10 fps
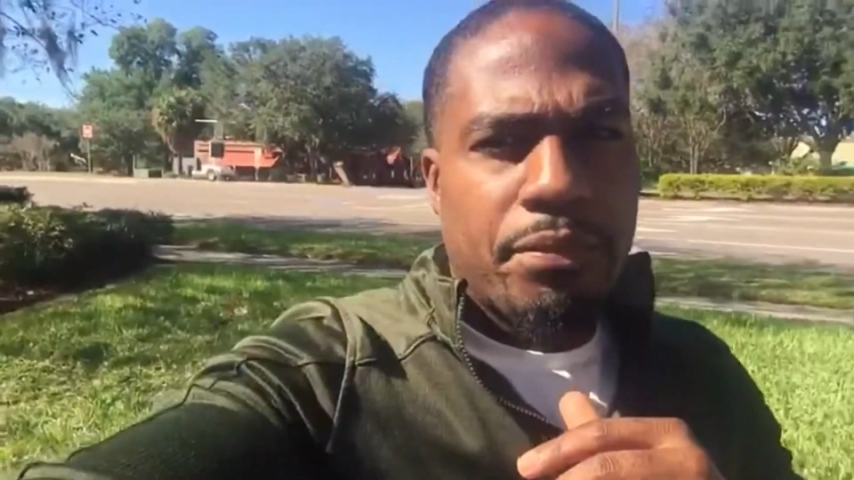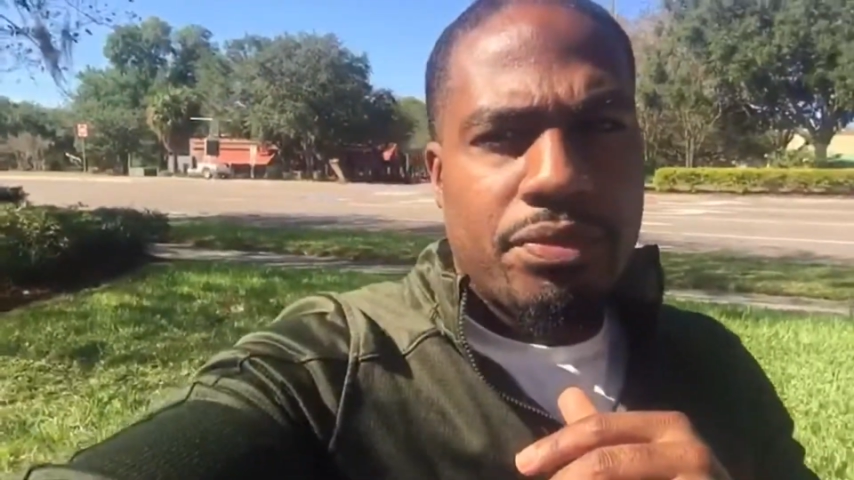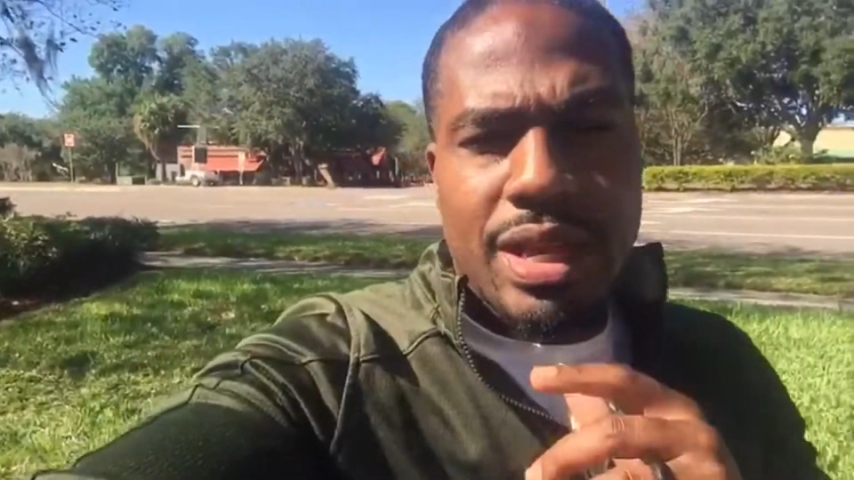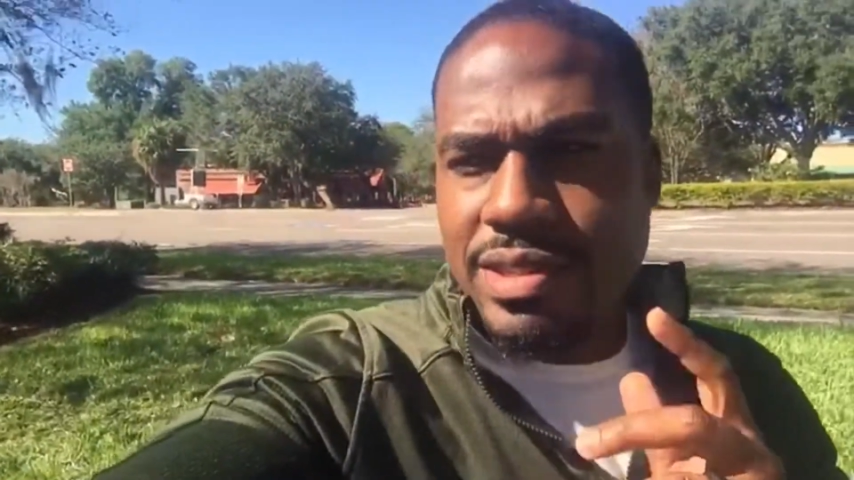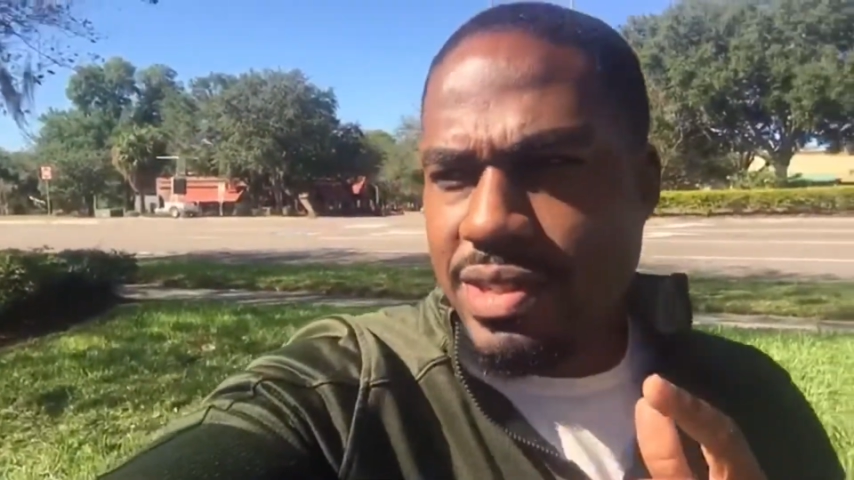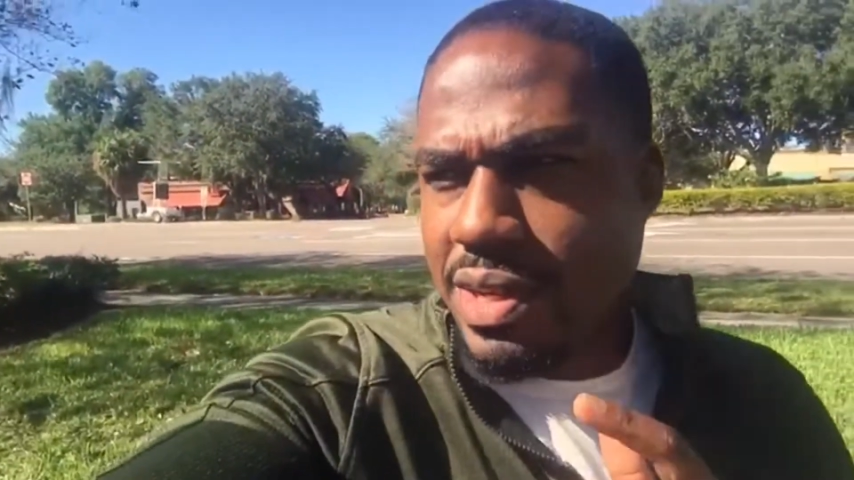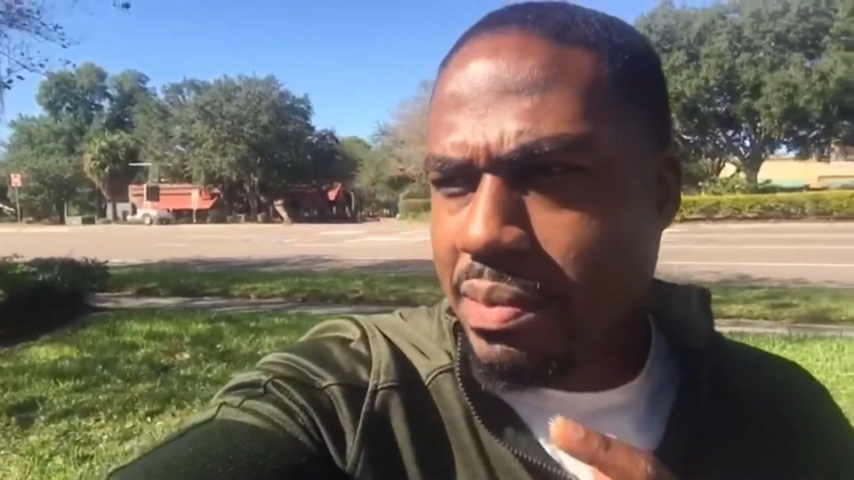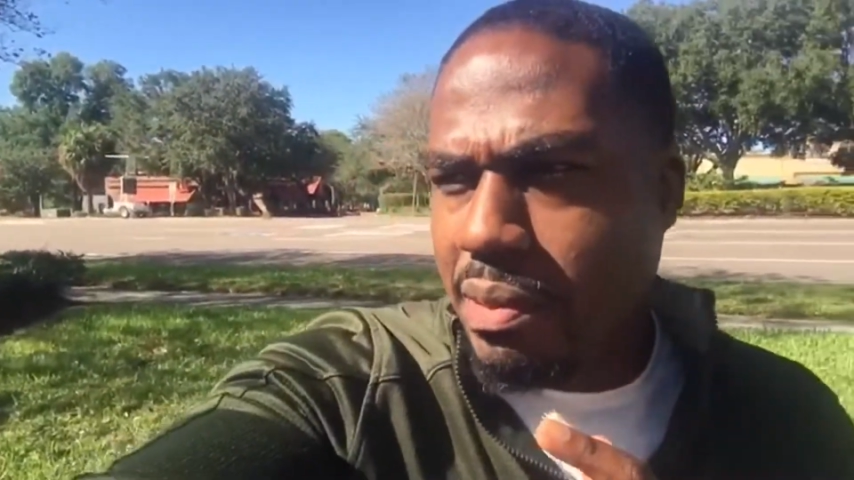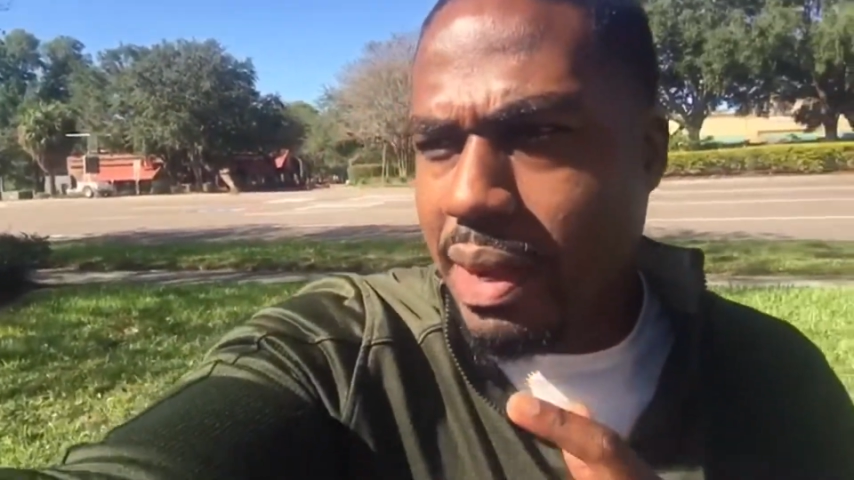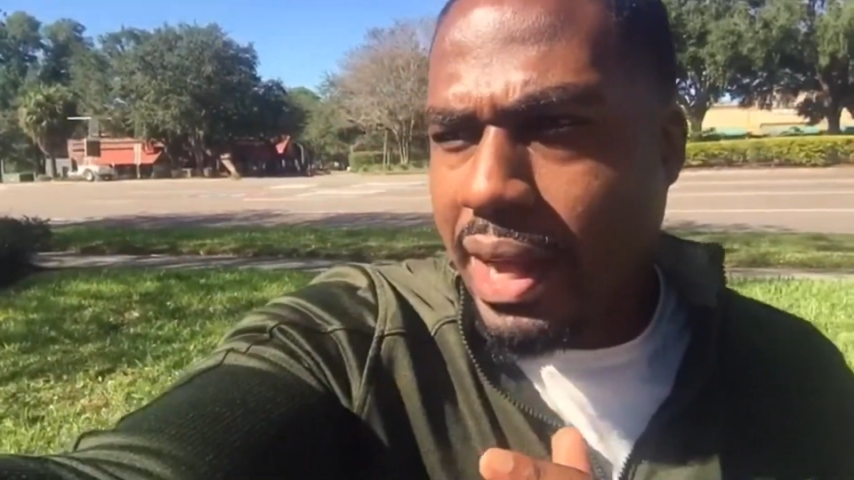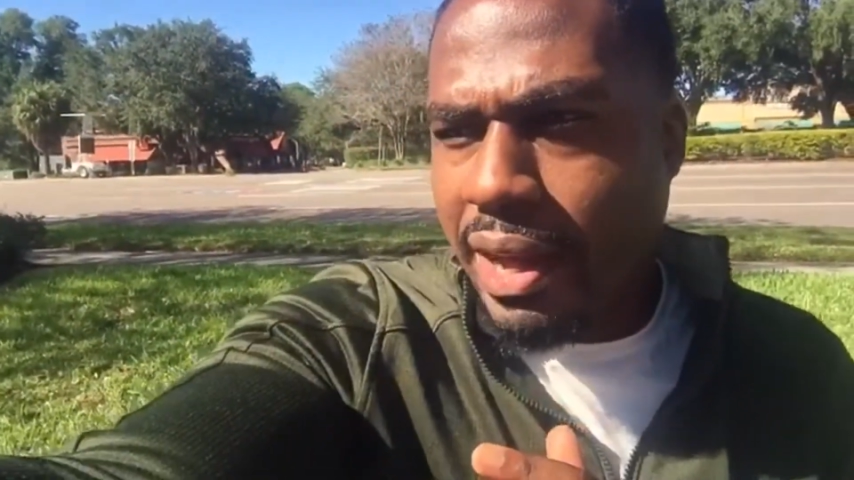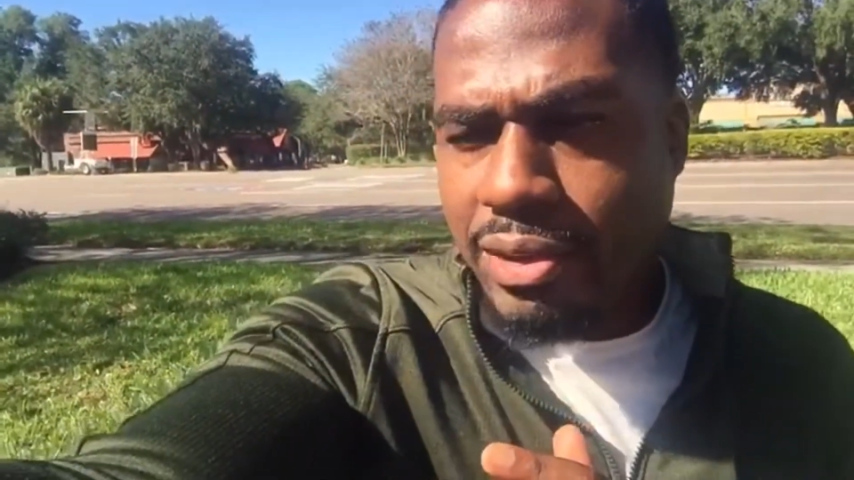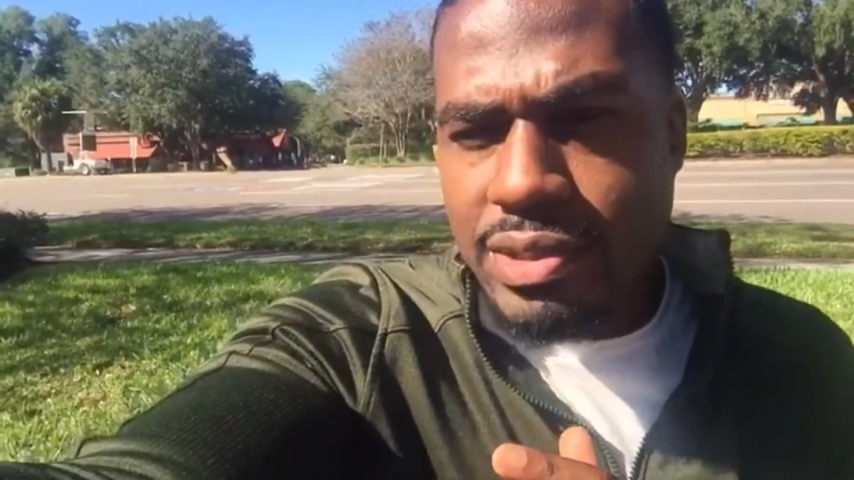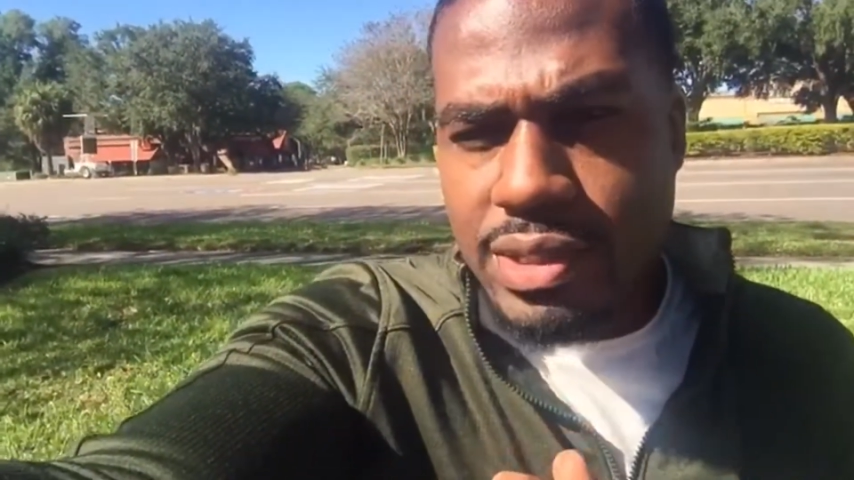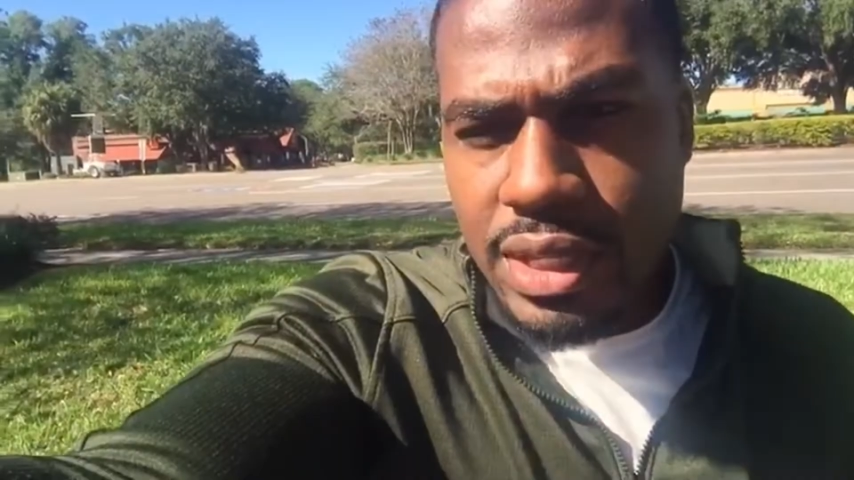that's nearby my
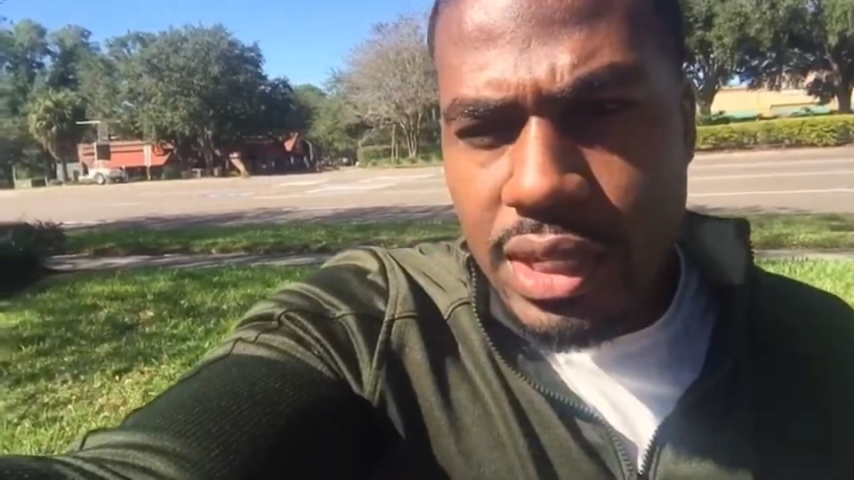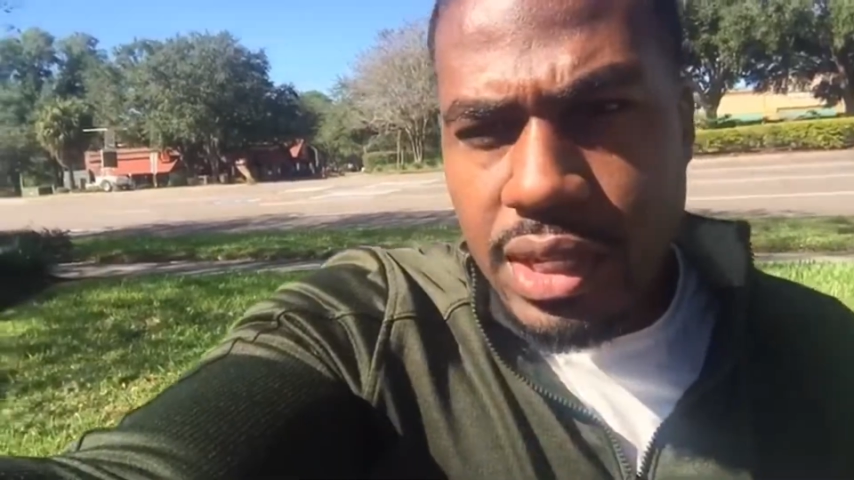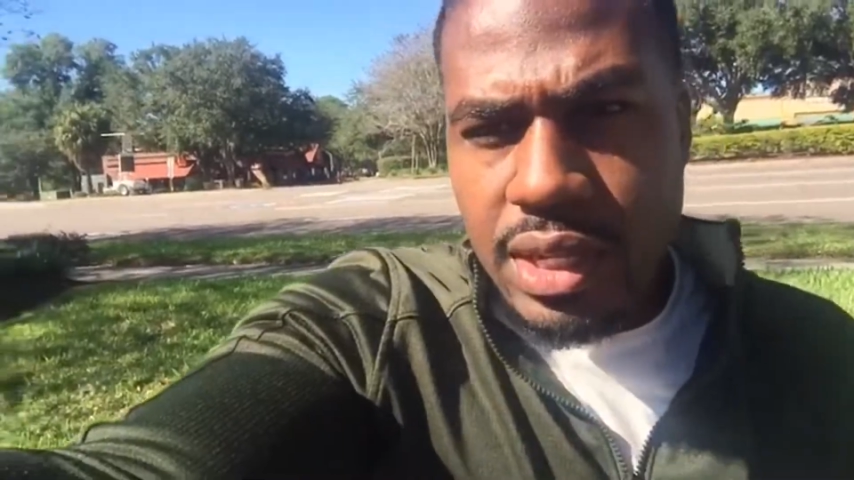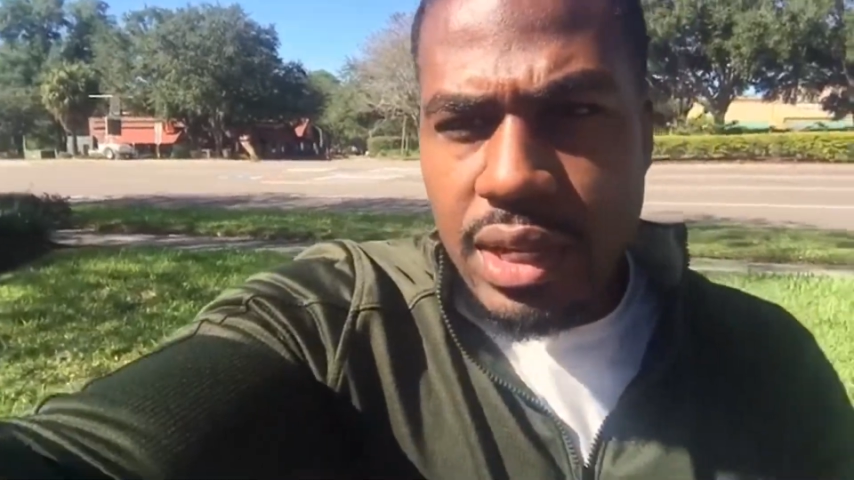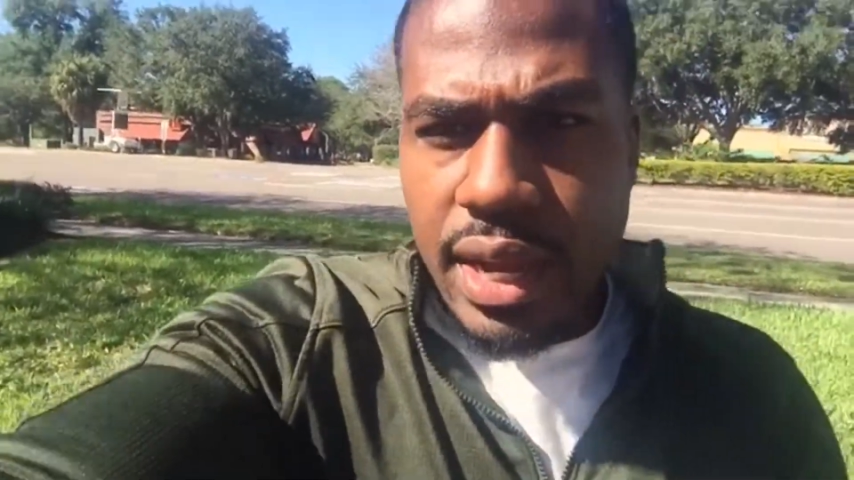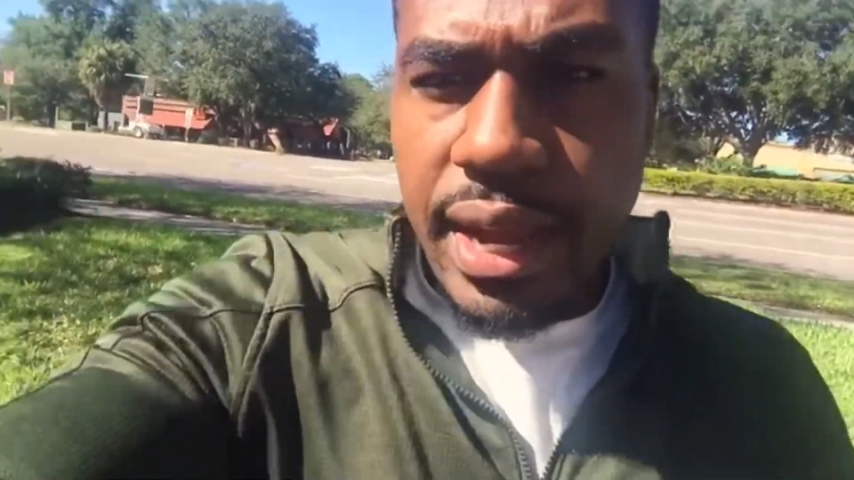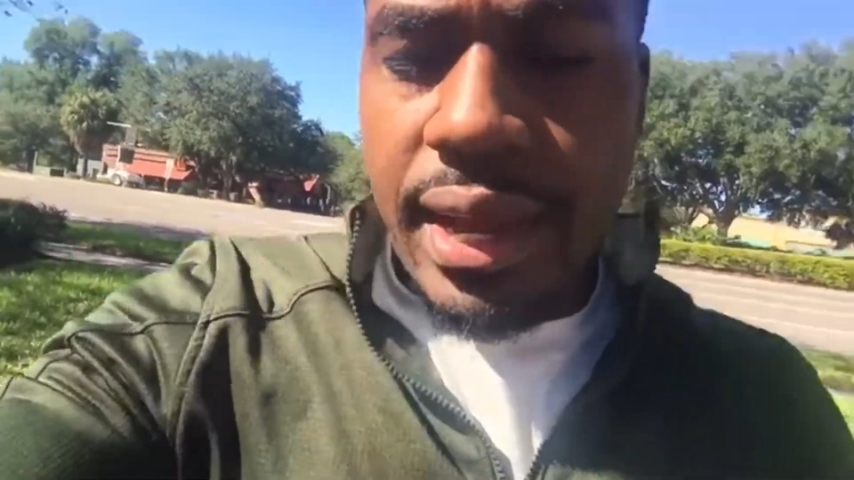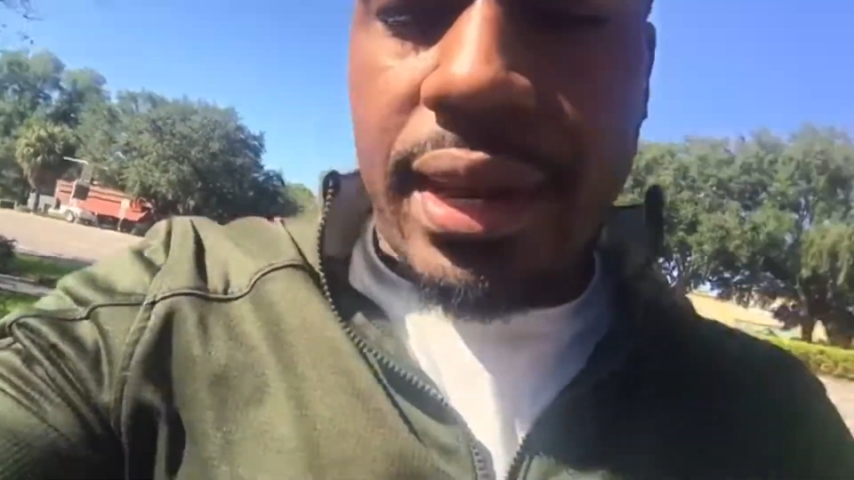house, and